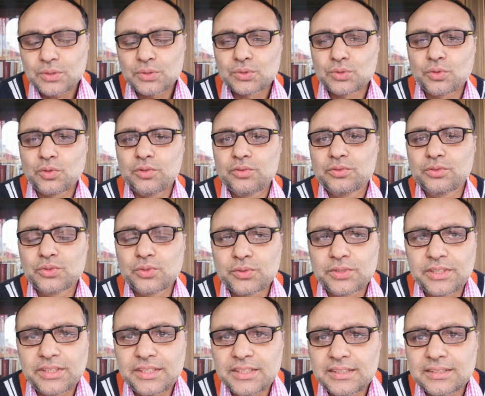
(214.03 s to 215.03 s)
So
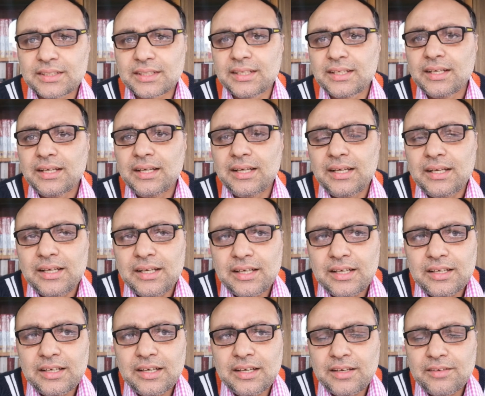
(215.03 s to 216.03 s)
these
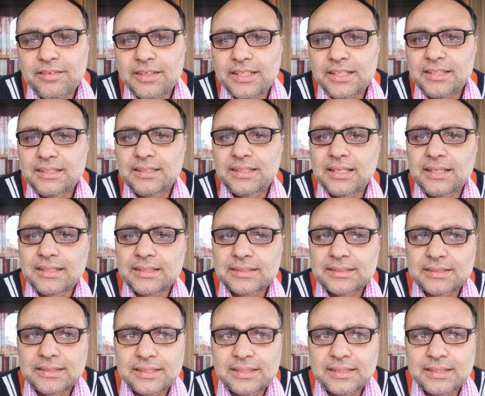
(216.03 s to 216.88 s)
very things,